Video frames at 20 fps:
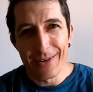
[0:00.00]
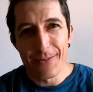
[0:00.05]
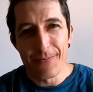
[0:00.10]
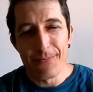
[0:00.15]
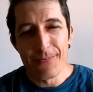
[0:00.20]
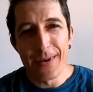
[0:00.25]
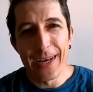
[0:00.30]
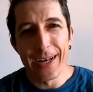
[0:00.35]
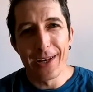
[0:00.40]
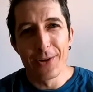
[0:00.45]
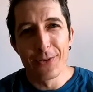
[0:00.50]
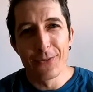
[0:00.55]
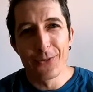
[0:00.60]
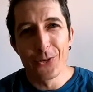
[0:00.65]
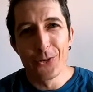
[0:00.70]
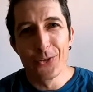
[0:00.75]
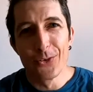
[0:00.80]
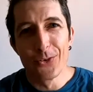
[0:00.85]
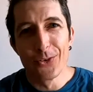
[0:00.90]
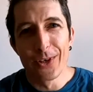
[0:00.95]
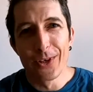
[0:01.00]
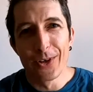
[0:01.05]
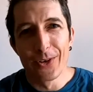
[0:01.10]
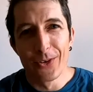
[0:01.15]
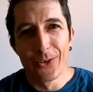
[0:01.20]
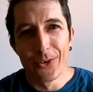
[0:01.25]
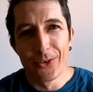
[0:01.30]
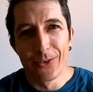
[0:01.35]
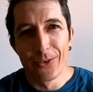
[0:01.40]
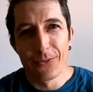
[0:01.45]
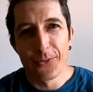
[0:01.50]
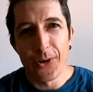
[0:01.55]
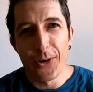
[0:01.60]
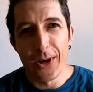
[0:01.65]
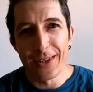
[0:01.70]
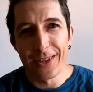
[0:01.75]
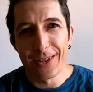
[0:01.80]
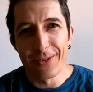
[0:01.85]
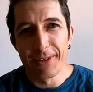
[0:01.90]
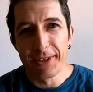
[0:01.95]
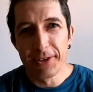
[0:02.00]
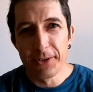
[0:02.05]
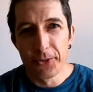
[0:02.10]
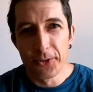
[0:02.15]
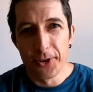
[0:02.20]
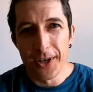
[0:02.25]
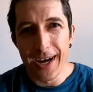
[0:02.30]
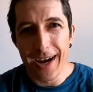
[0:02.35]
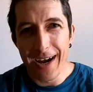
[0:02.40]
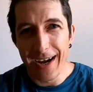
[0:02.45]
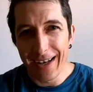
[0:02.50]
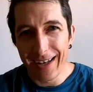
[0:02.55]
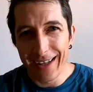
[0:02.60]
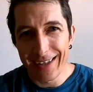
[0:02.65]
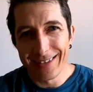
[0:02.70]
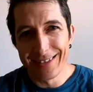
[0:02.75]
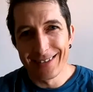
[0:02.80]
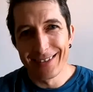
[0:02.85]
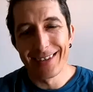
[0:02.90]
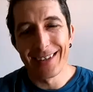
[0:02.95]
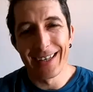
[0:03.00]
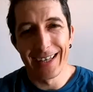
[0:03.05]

many of you know Fuerteventura Island,